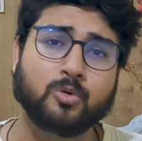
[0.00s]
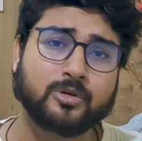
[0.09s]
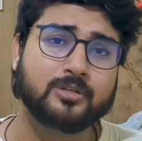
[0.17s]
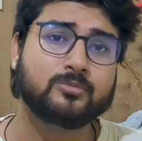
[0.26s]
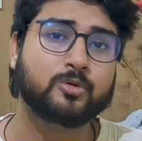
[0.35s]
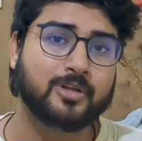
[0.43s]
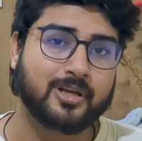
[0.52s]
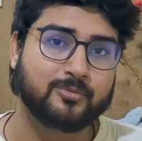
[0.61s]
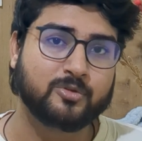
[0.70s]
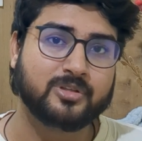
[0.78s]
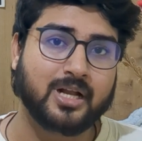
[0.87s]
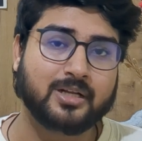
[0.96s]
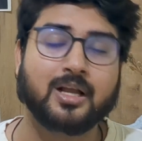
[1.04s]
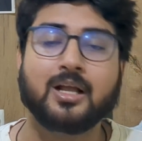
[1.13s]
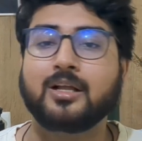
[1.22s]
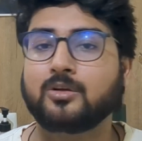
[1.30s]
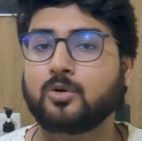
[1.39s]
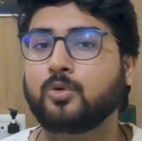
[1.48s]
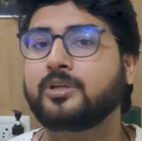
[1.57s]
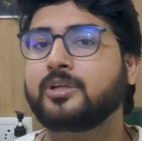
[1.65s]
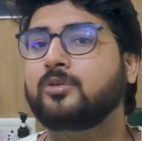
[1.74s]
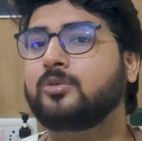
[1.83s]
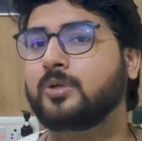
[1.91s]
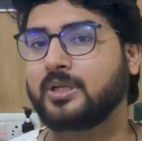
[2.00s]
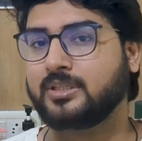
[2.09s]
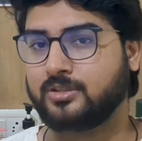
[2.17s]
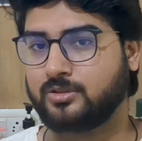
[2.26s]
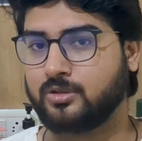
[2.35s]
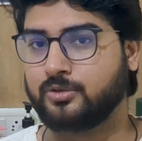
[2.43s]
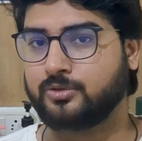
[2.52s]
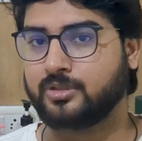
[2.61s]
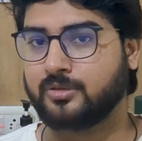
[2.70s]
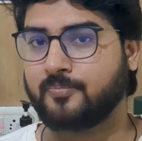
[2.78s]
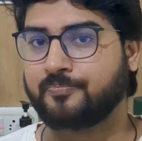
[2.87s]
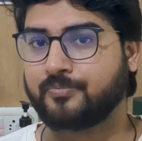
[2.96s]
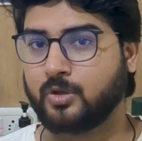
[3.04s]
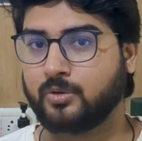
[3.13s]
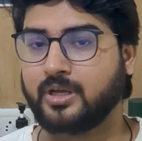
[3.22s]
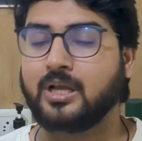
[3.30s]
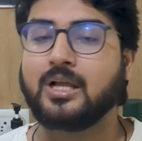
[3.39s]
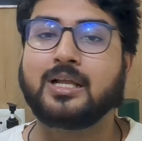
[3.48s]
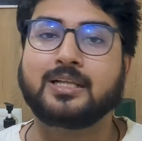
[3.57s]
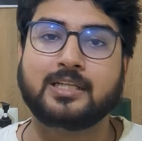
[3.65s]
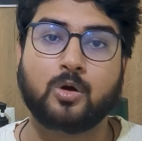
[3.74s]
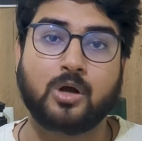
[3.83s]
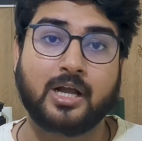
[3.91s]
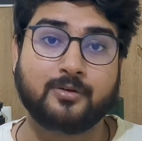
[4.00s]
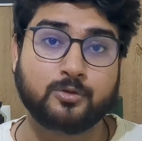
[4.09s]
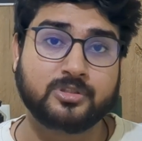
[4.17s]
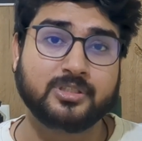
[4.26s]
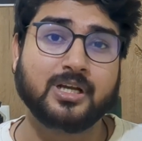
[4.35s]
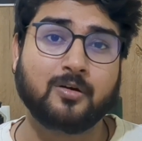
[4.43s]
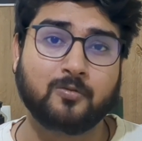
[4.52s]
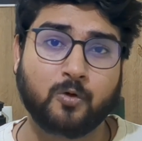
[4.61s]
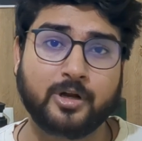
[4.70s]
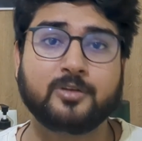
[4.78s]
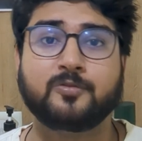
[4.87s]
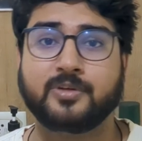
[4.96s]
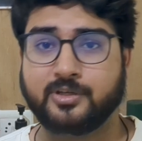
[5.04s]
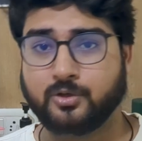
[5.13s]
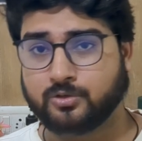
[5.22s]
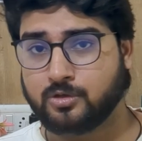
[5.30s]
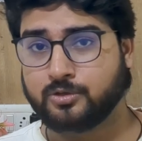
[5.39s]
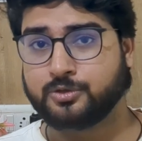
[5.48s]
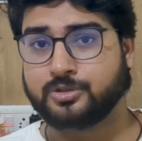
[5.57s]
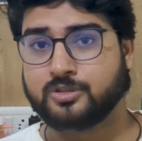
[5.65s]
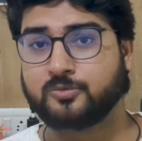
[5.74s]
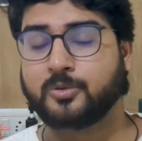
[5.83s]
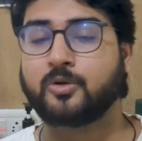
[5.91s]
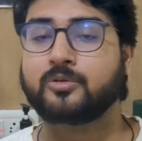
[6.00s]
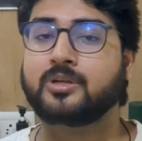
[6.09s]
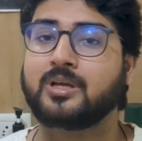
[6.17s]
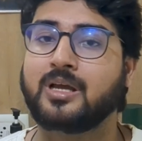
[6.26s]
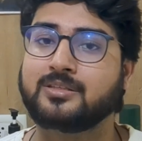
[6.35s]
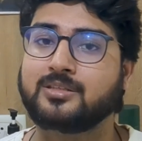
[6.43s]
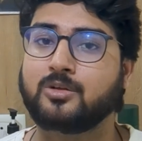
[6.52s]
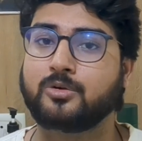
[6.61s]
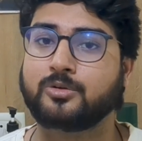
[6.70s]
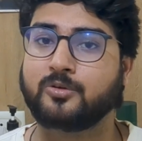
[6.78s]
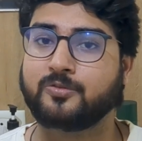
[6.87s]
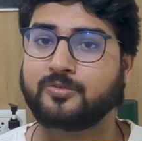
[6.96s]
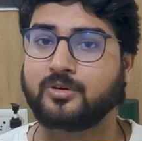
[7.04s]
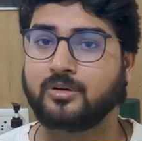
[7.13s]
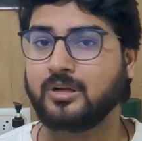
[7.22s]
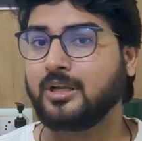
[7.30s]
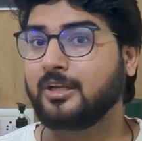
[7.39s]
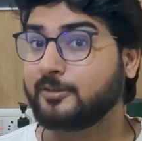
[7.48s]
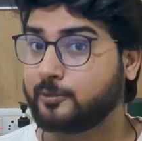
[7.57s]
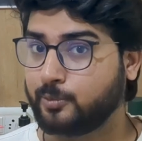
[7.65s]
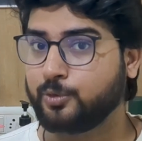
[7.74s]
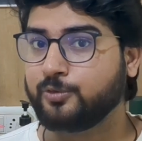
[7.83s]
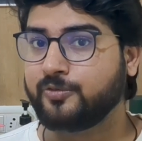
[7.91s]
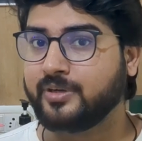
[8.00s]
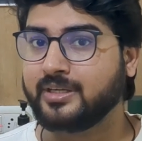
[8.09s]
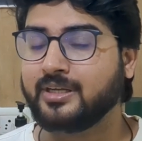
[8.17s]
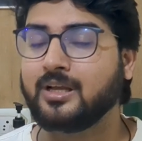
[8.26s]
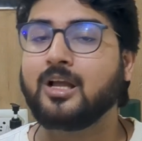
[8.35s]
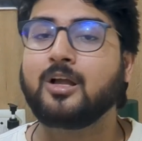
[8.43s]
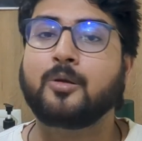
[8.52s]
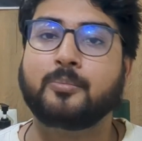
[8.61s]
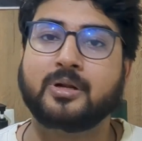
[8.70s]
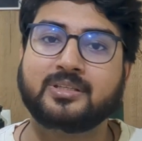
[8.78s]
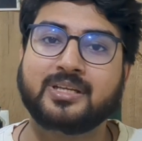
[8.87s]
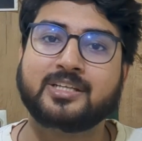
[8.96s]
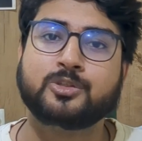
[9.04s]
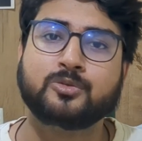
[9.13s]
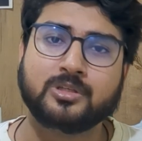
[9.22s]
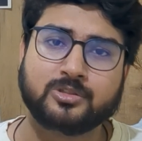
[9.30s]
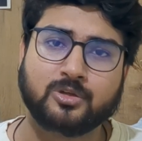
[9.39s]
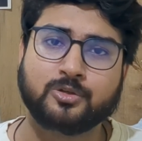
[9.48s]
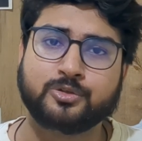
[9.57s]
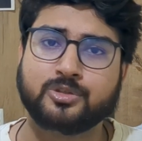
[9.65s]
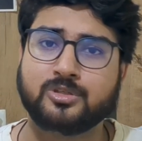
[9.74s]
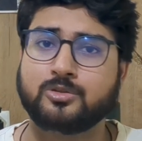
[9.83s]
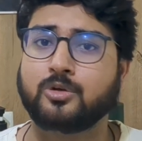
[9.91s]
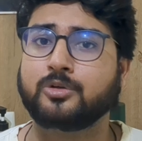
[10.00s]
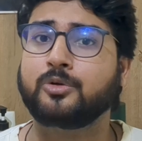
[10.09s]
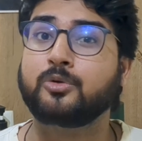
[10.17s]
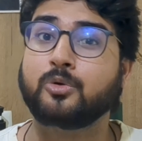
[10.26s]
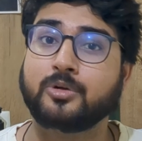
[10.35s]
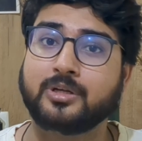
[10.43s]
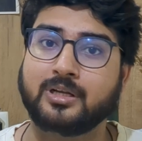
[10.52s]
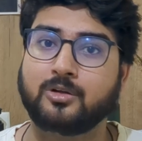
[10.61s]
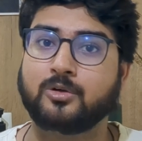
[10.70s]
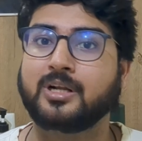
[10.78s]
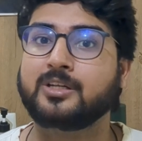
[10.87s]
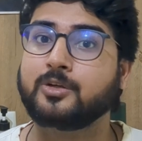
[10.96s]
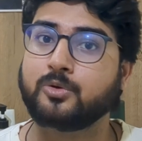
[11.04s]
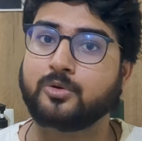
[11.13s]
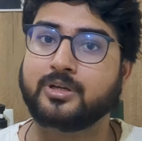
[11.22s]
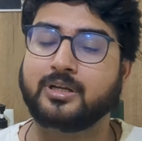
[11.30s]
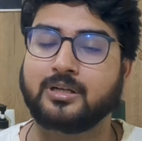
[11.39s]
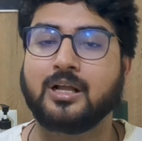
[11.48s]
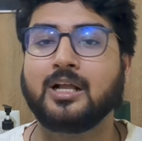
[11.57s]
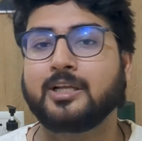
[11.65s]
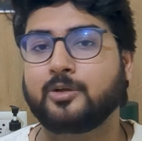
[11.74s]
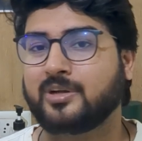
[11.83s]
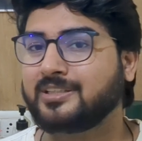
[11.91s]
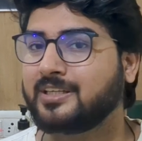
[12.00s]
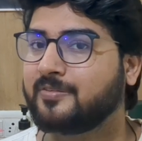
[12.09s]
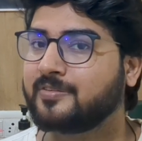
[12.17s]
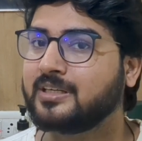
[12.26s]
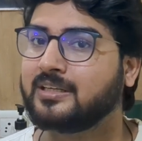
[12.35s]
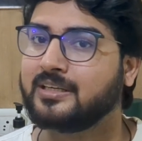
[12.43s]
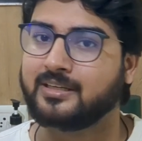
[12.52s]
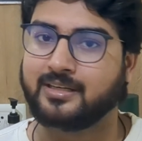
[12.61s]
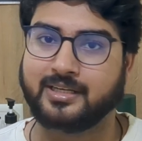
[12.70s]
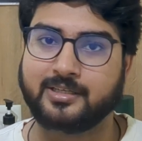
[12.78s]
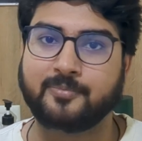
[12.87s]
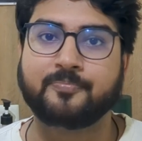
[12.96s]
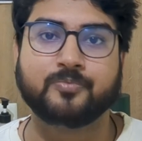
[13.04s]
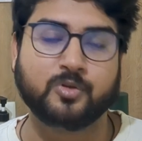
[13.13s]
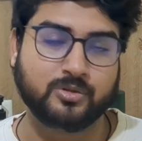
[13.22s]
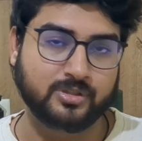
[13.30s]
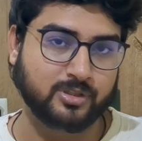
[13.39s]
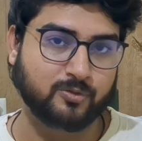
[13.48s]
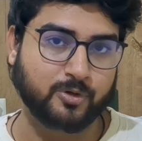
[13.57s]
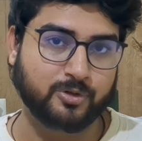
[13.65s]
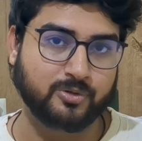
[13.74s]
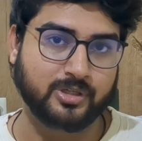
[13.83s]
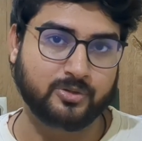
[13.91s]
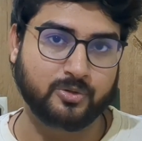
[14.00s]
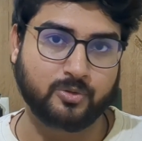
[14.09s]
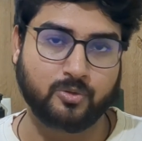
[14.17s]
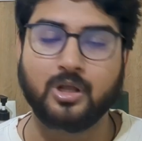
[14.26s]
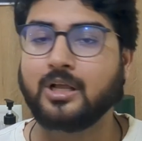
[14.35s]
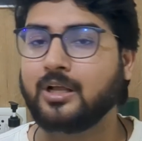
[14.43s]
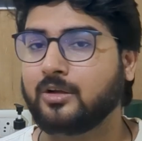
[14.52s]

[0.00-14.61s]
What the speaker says: more and more time on that, go take a look at the solution. Okay, now I would say avoid video solutions because it has a lot of spoon feeding, but textual solutions or tutorial or editorial, you can definitely read. So this is what you need to do.